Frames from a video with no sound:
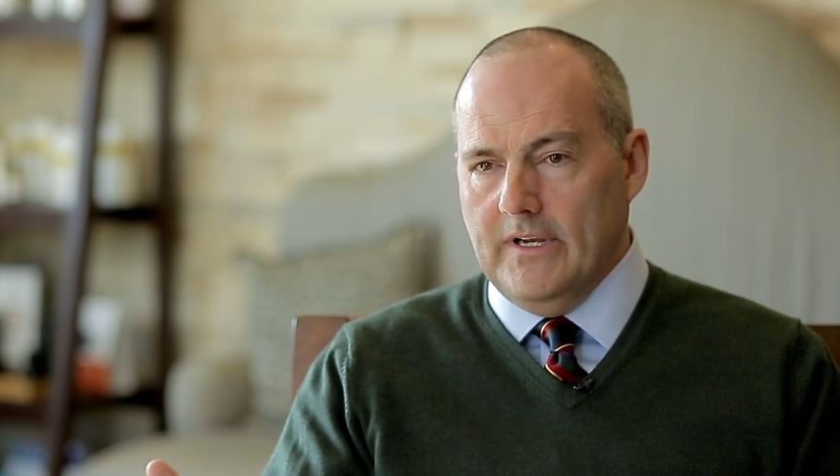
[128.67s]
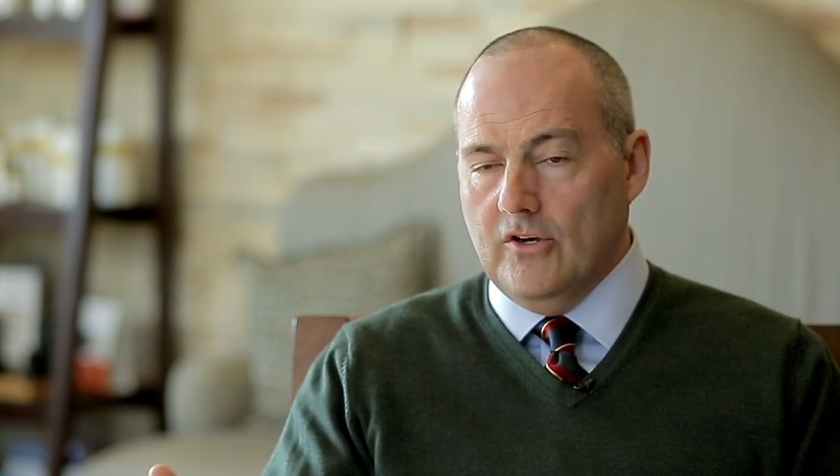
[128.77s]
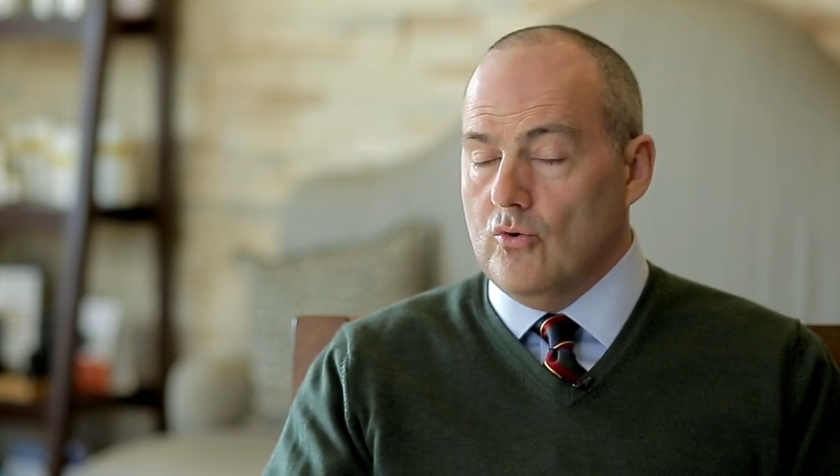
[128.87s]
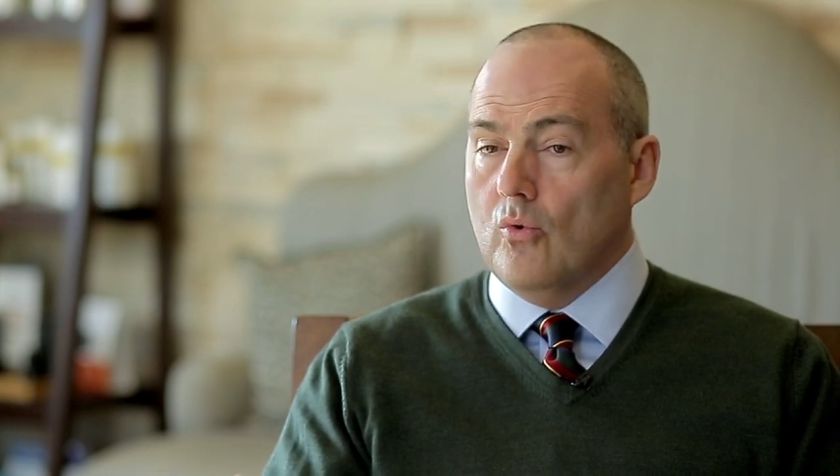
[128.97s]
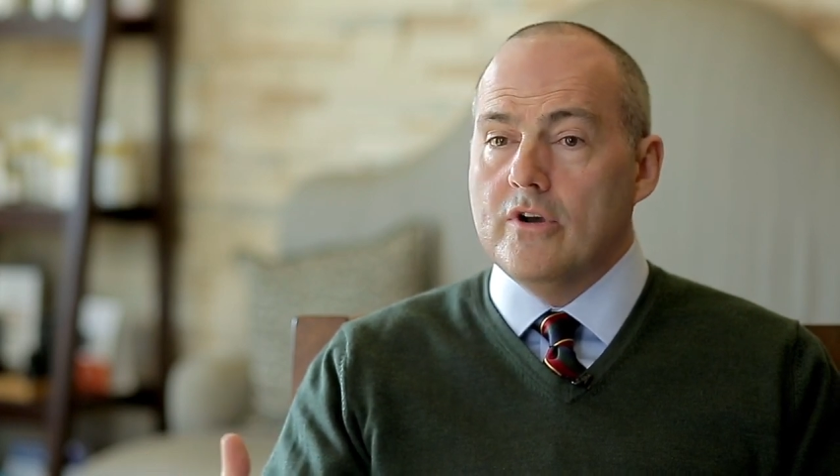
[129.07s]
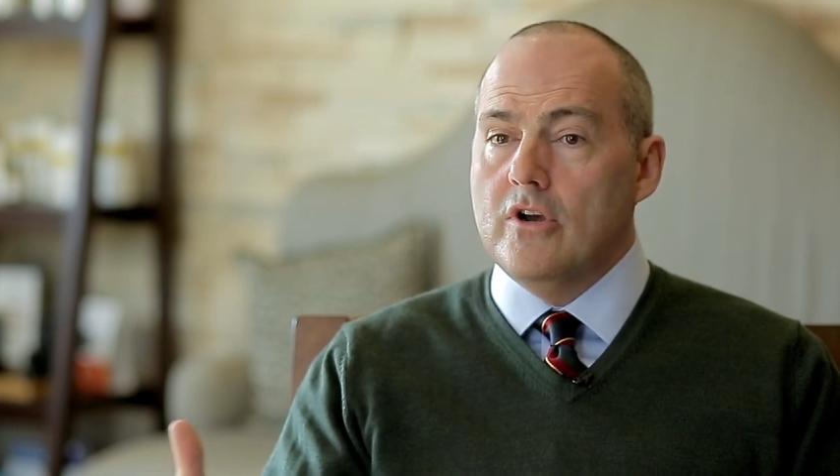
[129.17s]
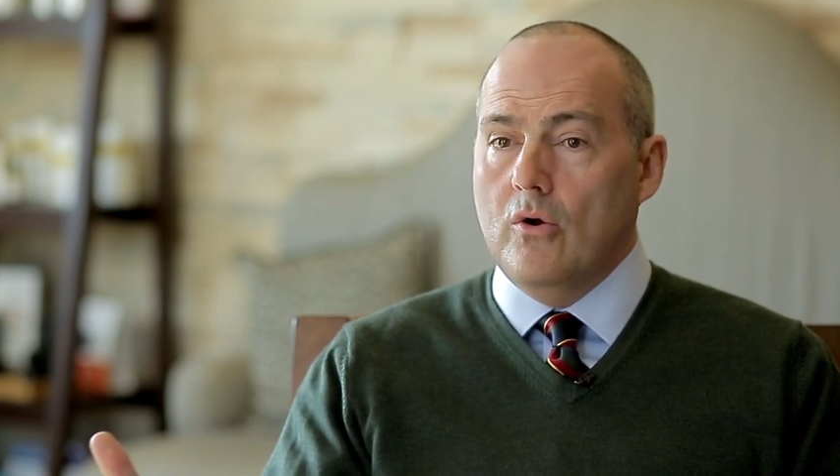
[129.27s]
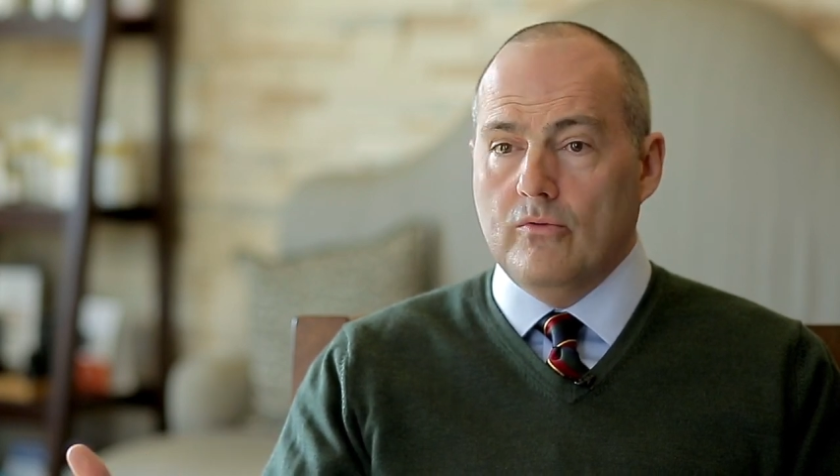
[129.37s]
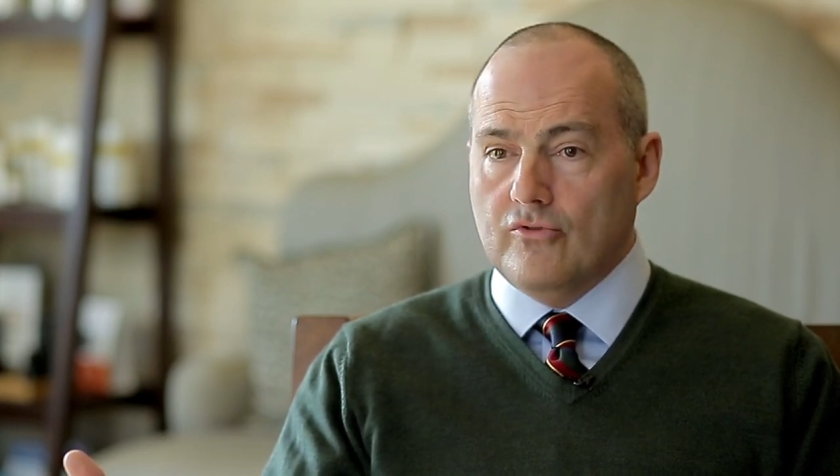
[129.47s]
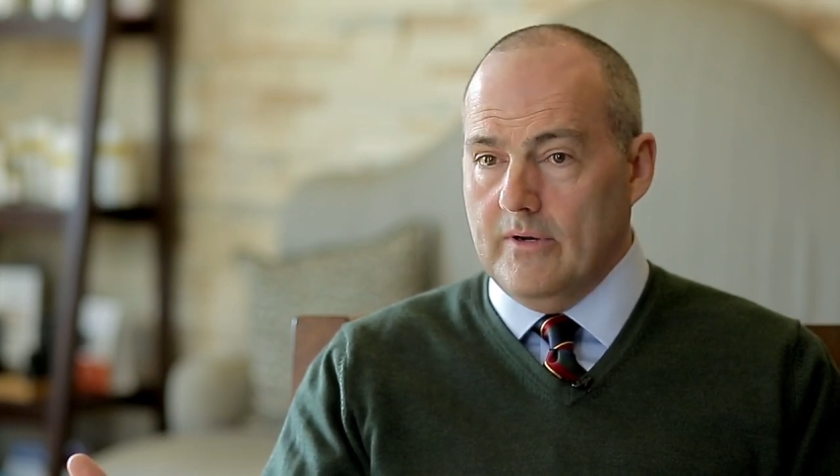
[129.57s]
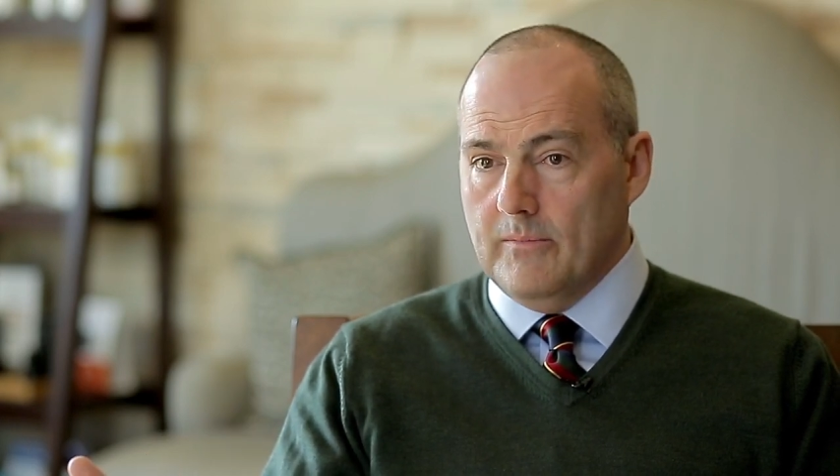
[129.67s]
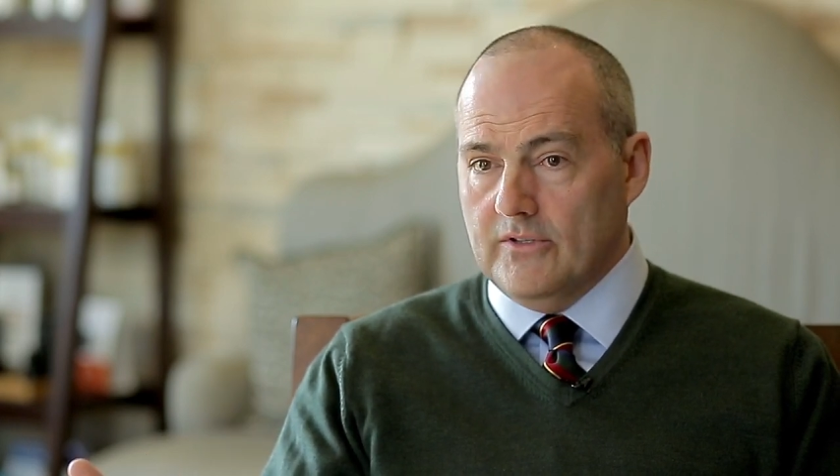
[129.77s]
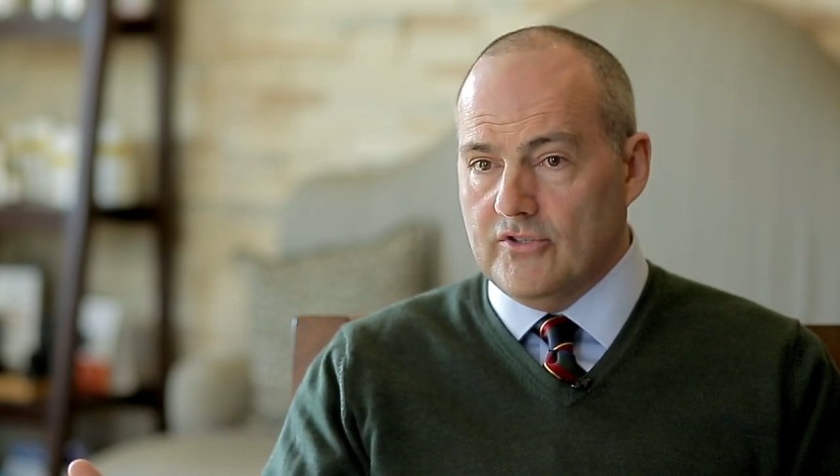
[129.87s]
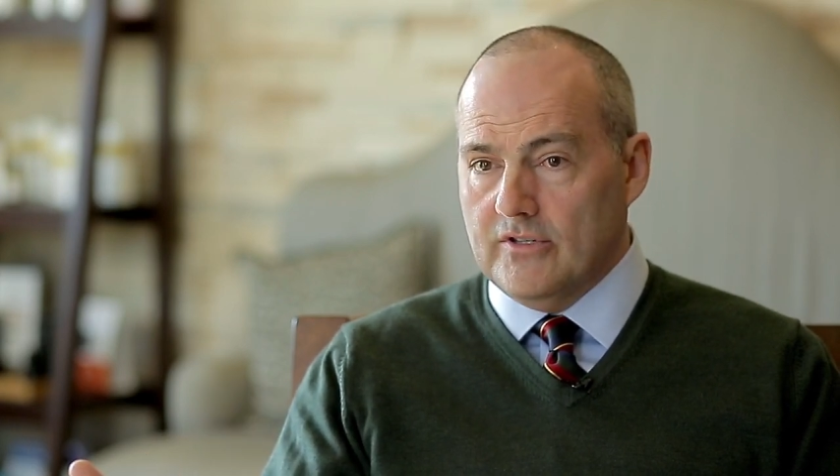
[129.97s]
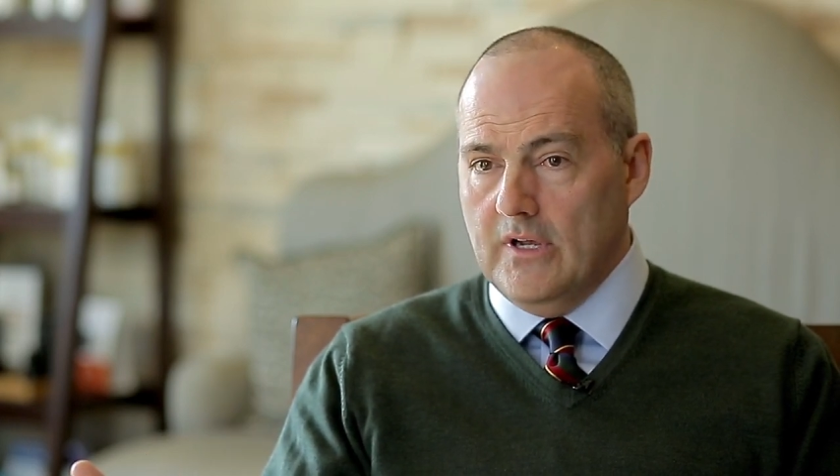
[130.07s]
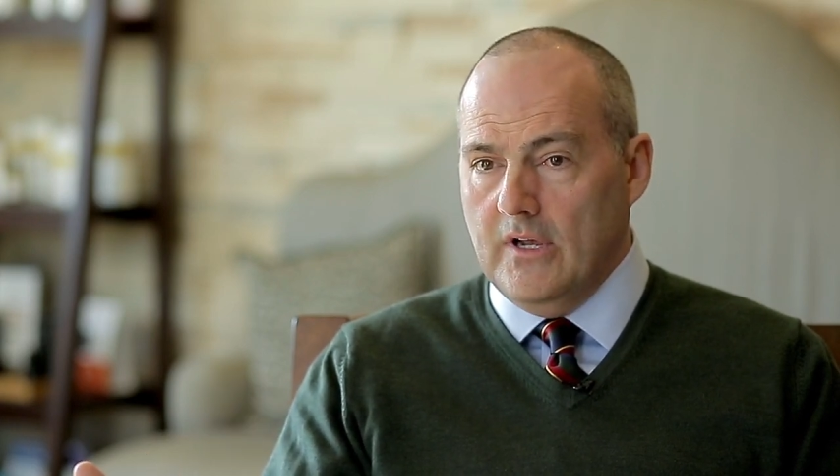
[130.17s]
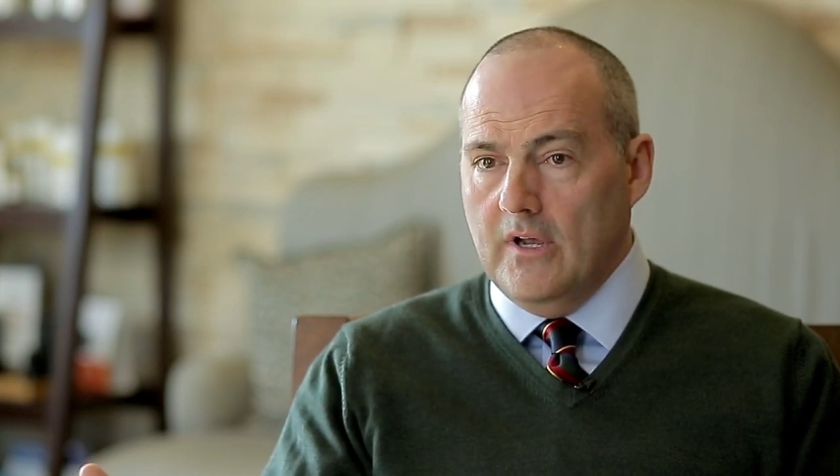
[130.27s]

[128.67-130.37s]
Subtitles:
needed or no treatments,